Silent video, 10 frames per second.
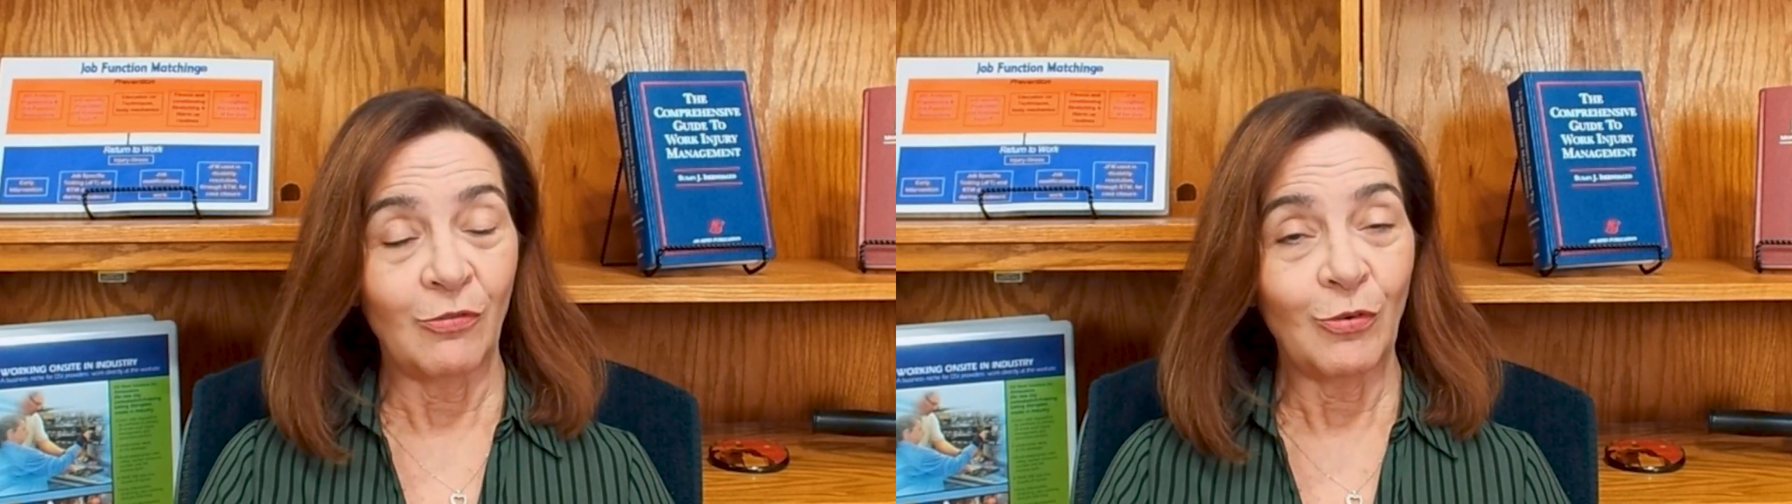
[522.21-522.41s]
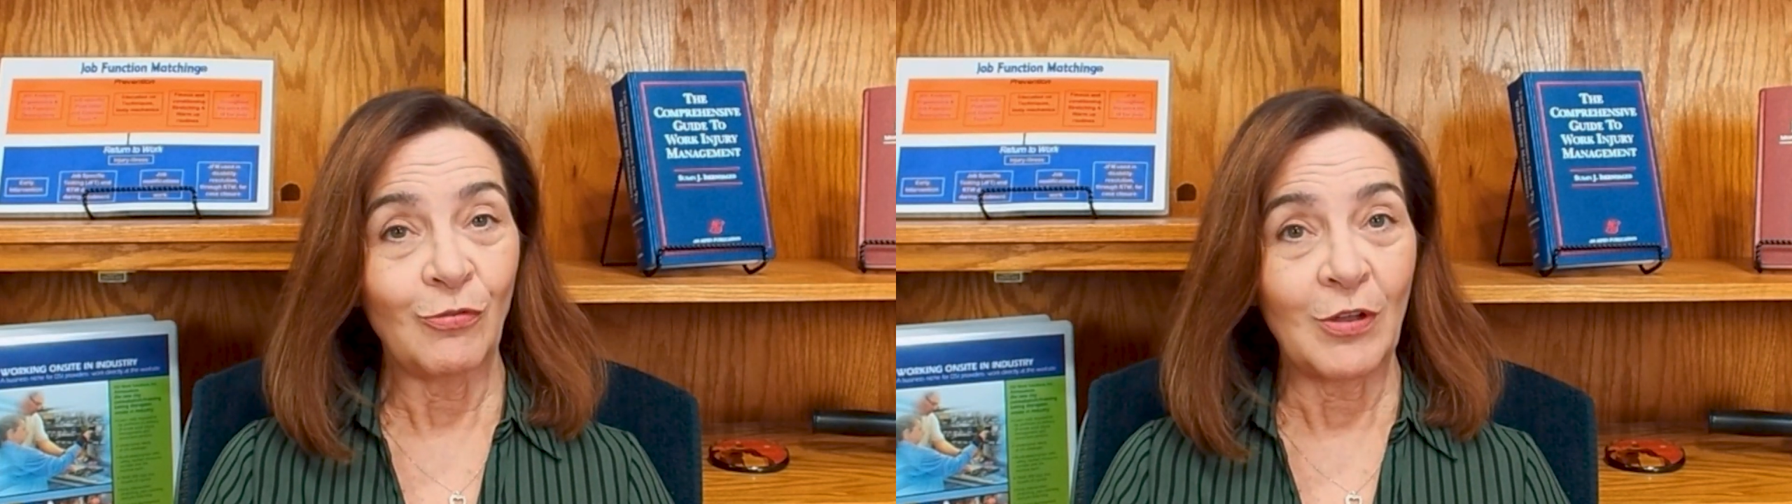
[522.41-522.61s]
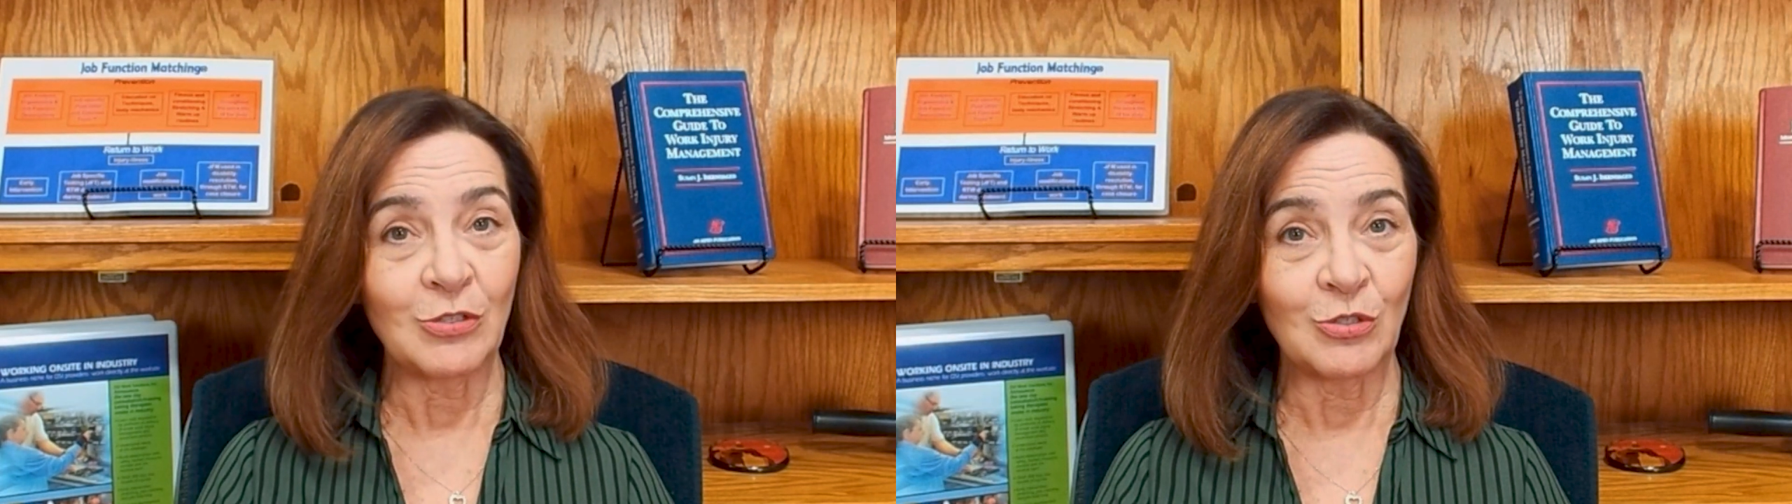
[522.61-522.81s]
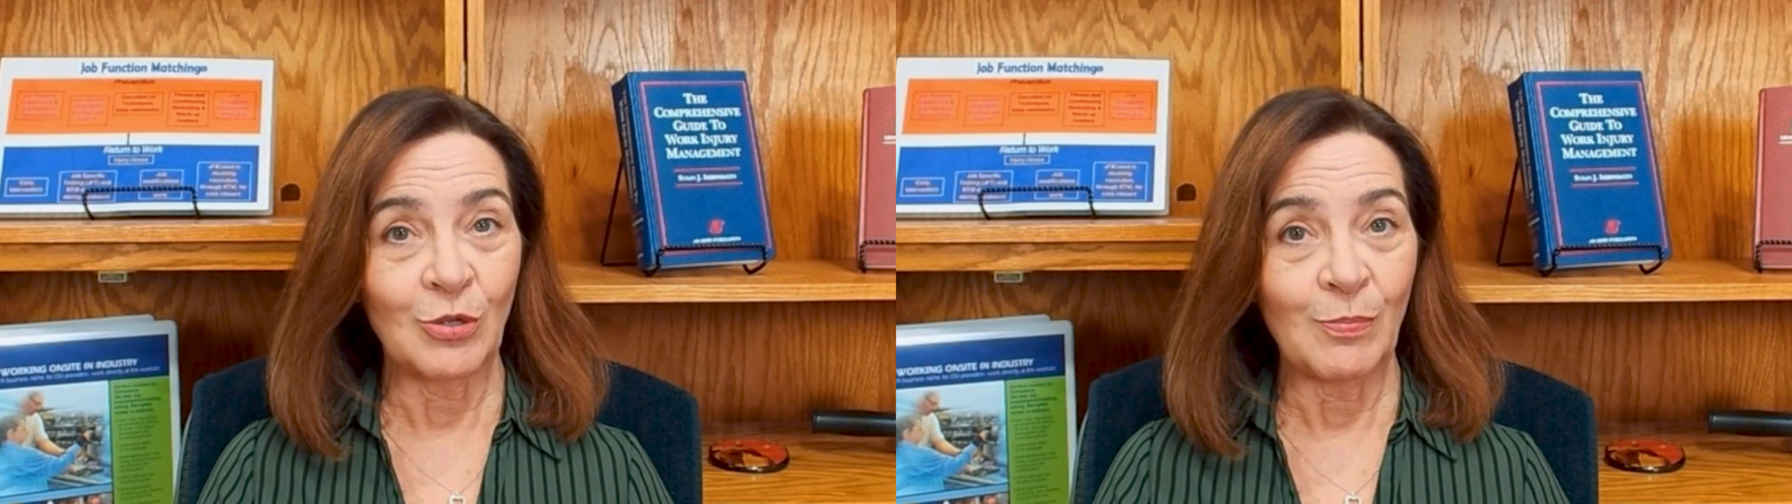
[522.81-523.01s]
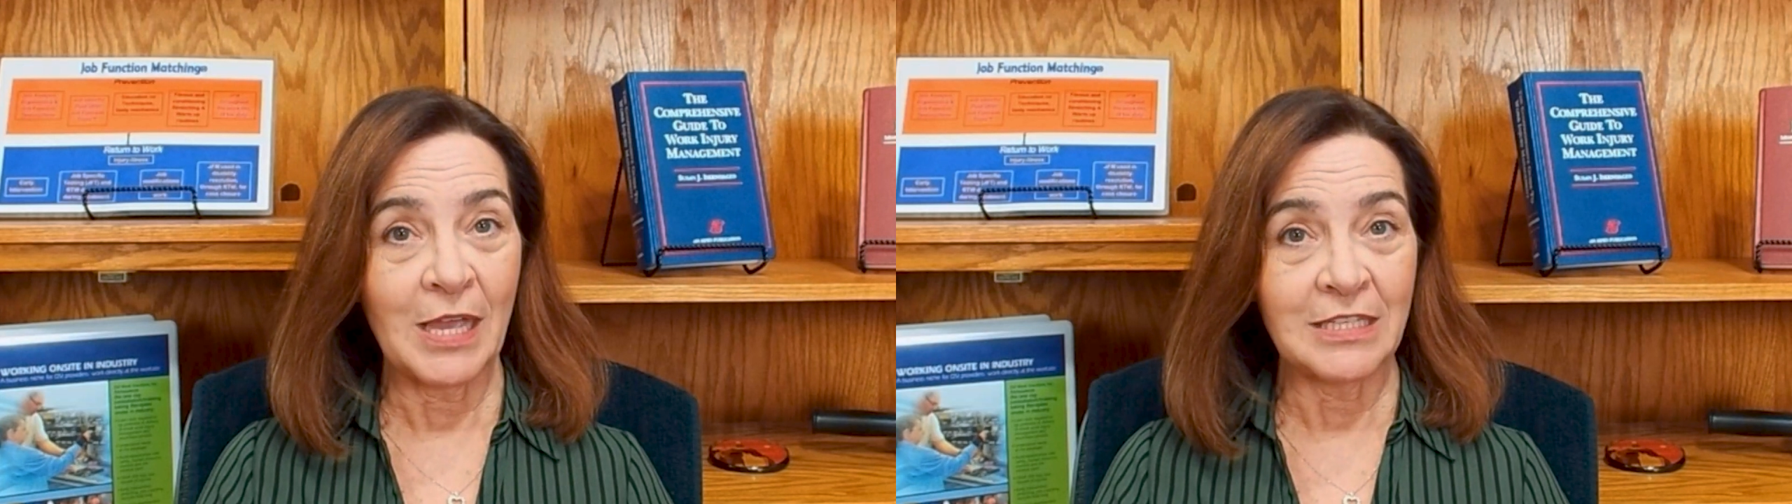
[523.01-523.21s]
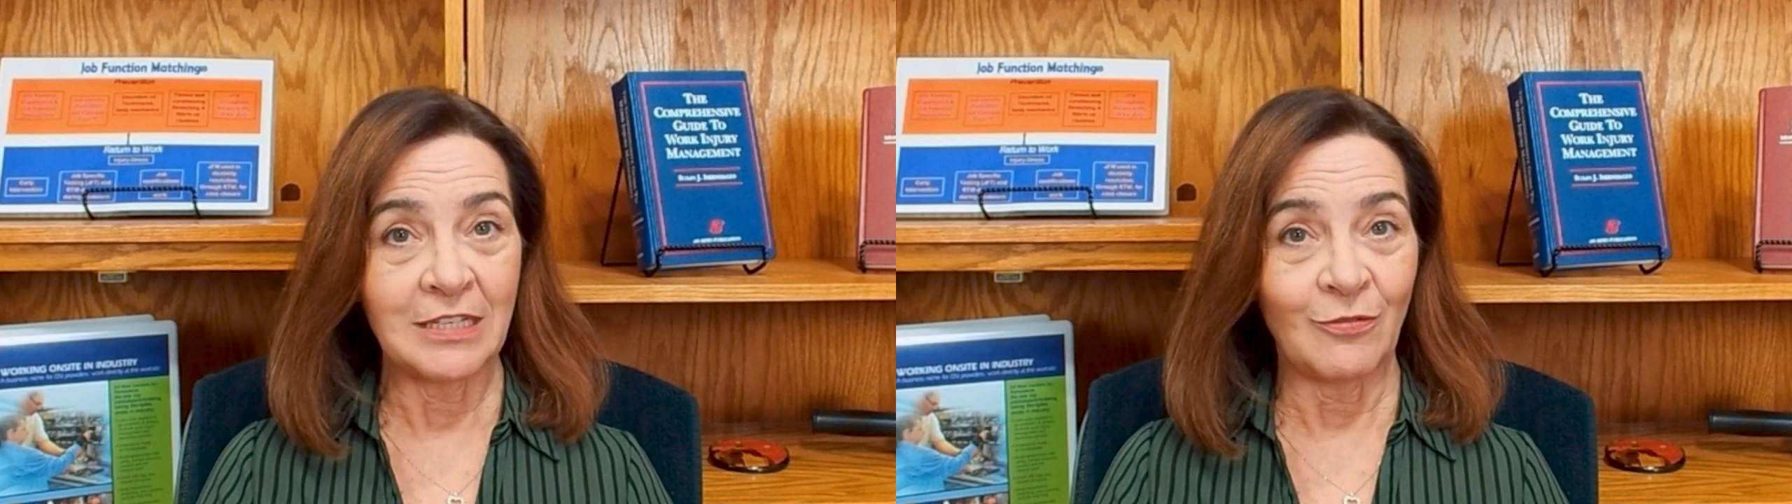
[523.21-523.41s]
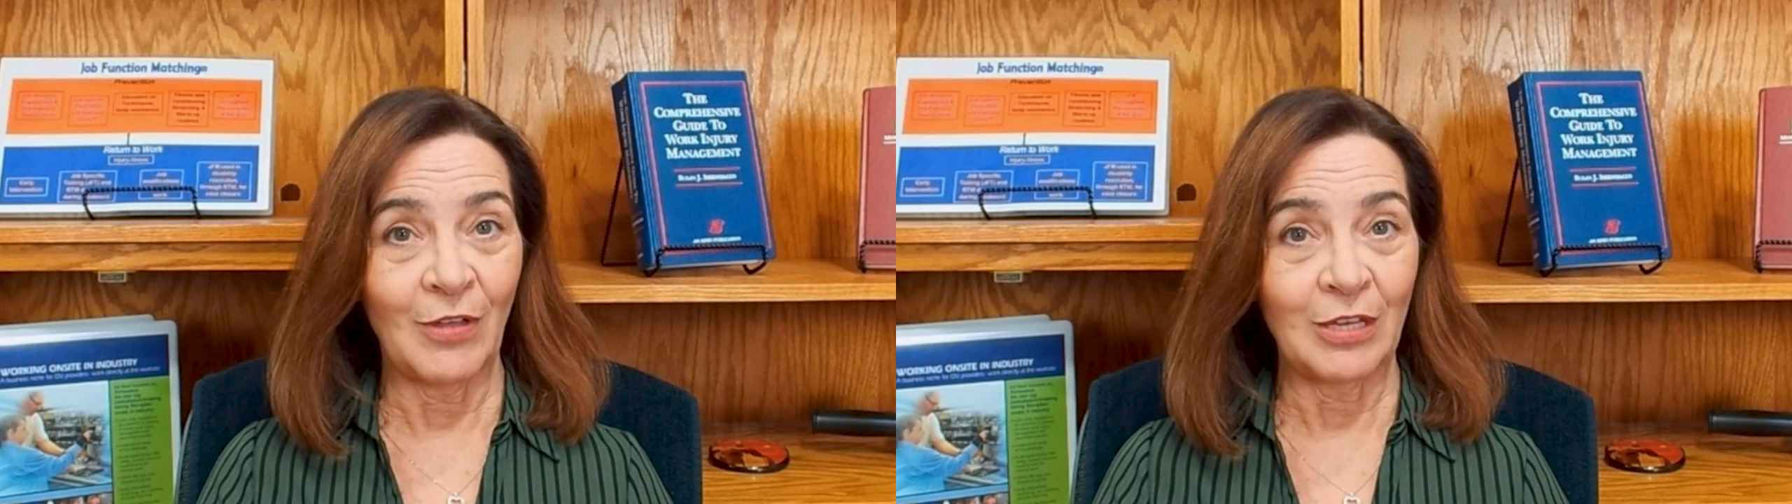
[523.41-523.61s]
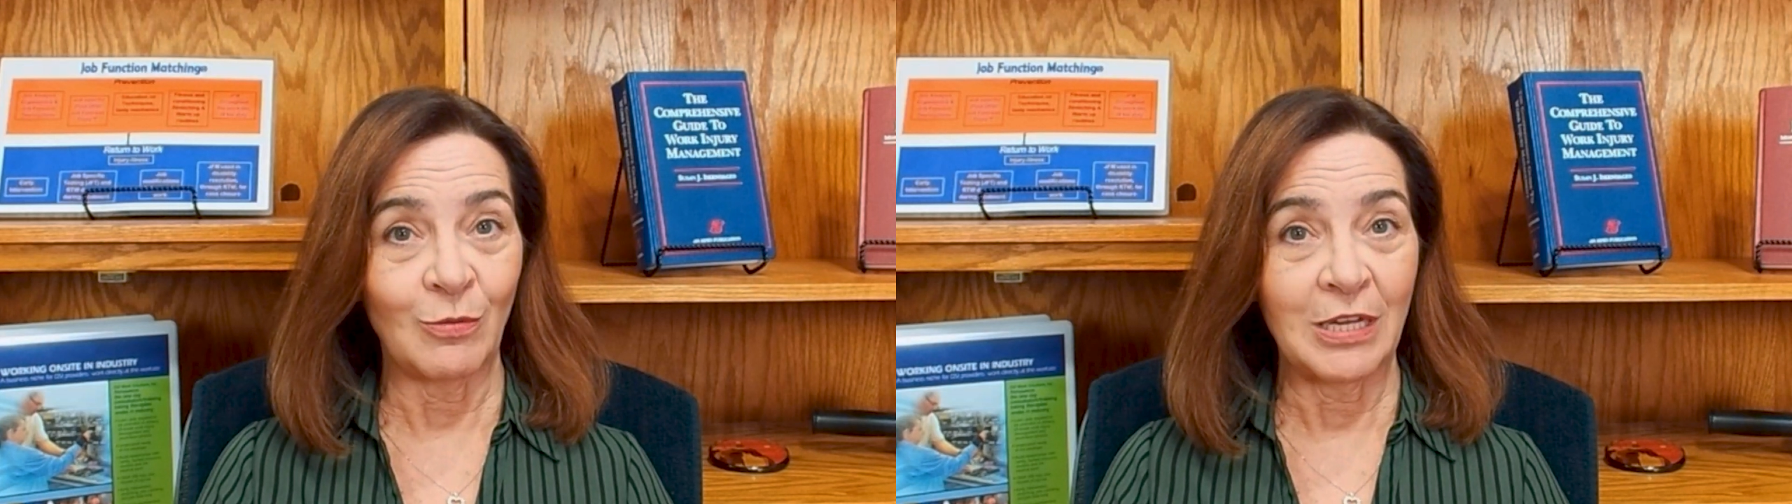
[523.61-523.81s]
for functional capacity
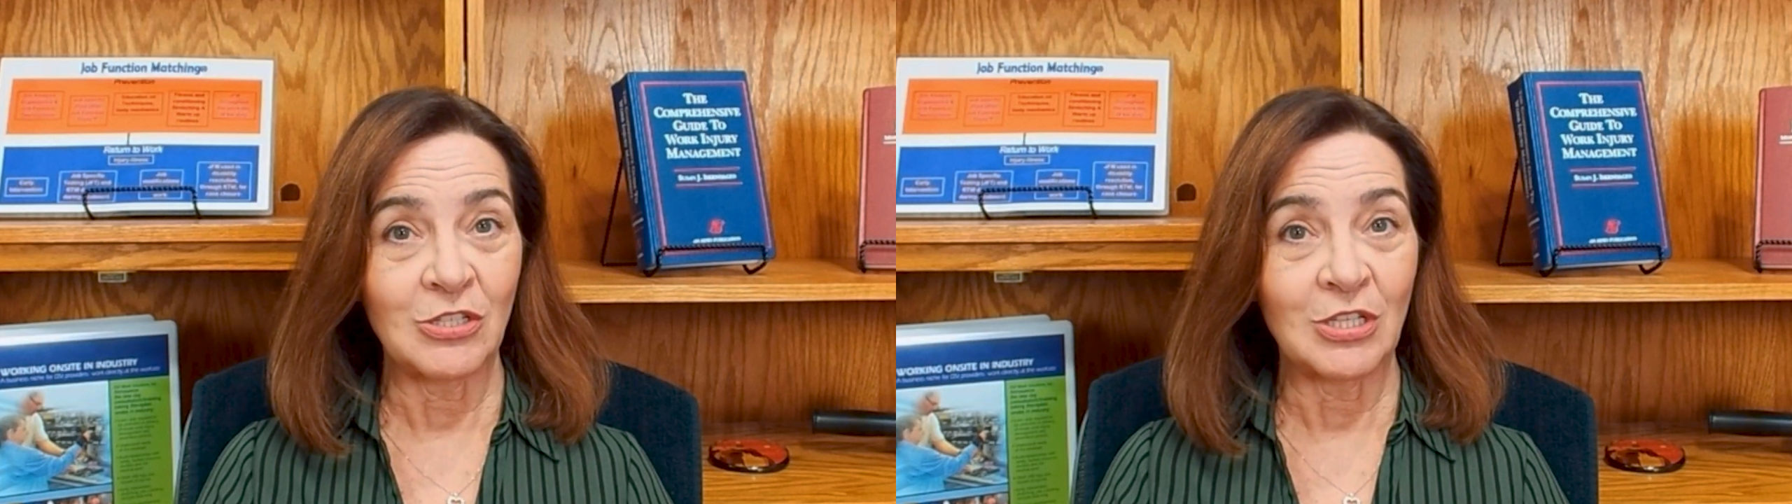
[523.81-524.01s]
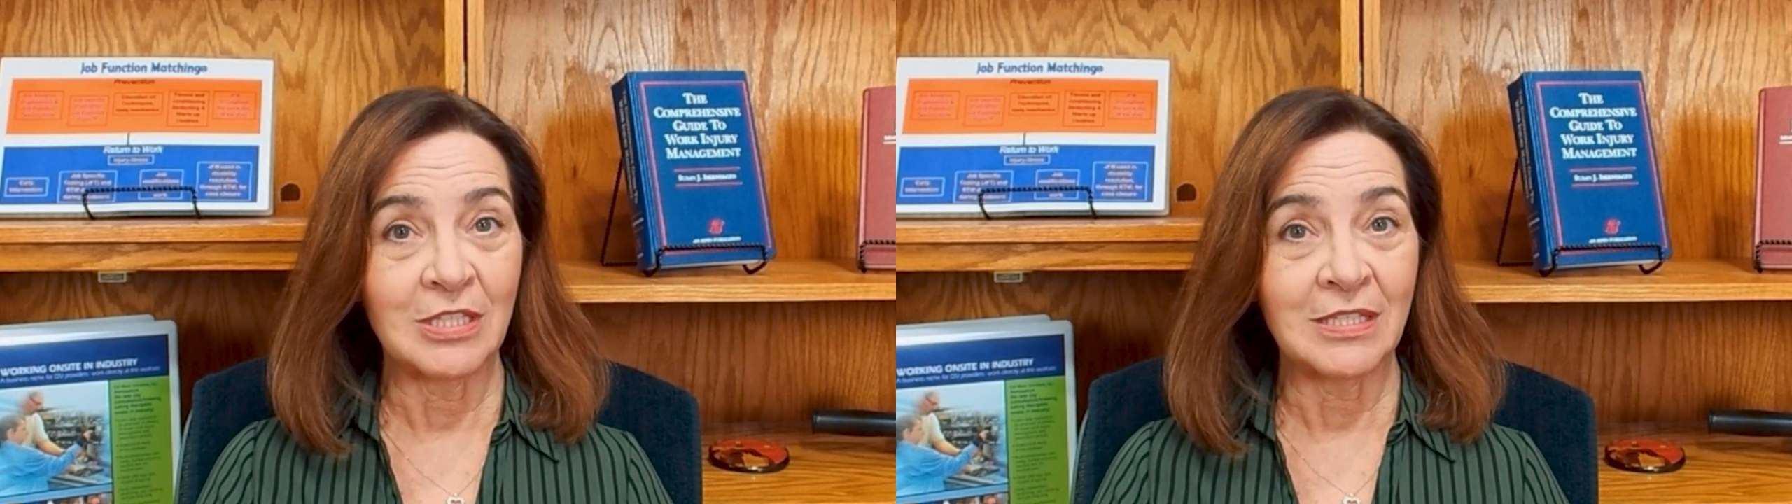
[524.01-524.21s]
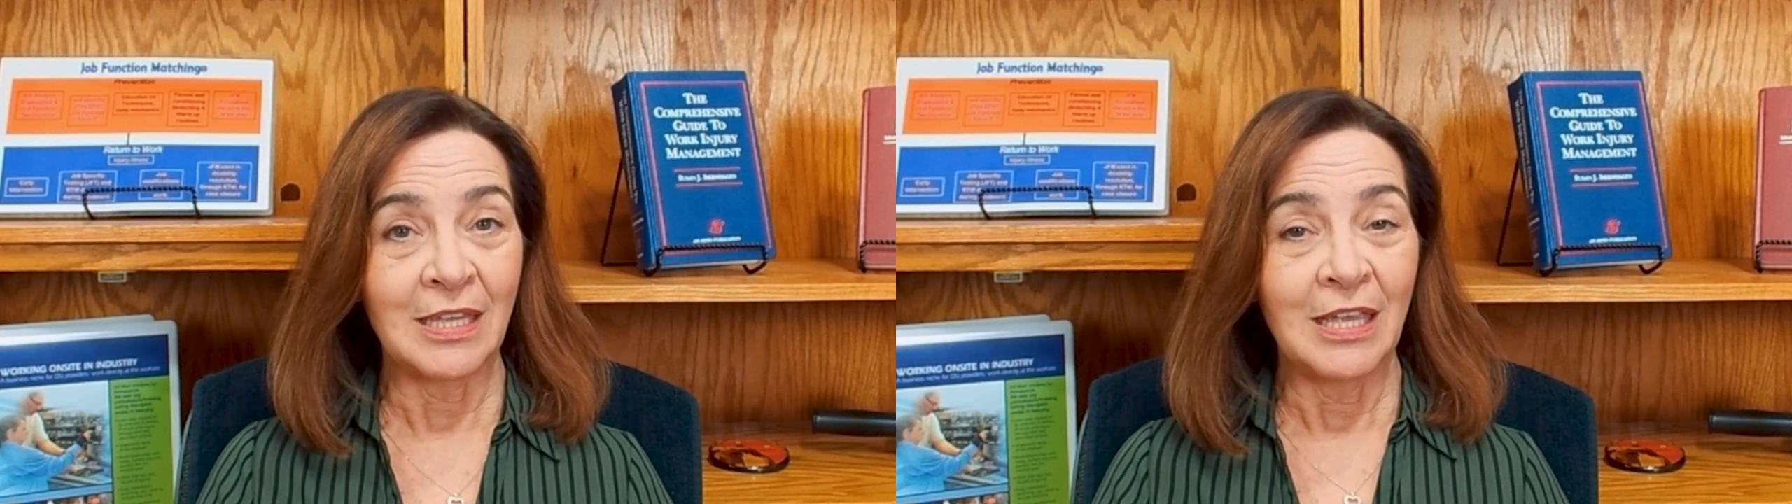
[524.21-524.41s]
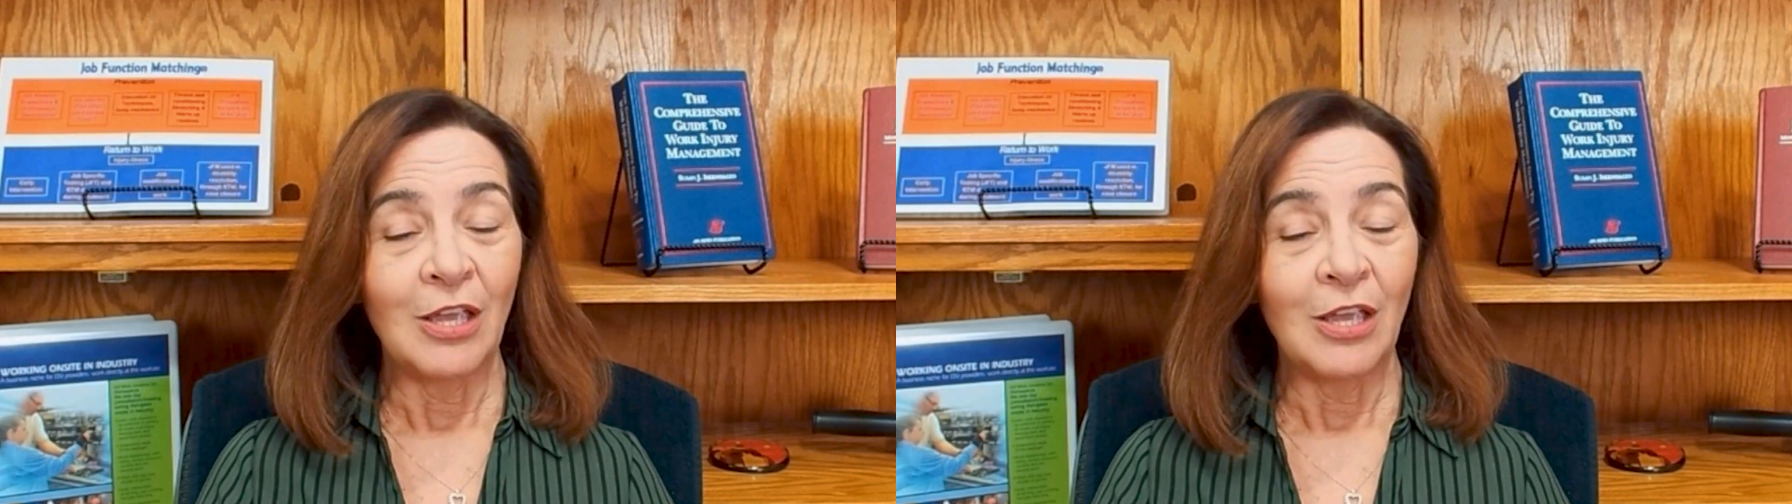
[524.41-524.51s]
evaluations,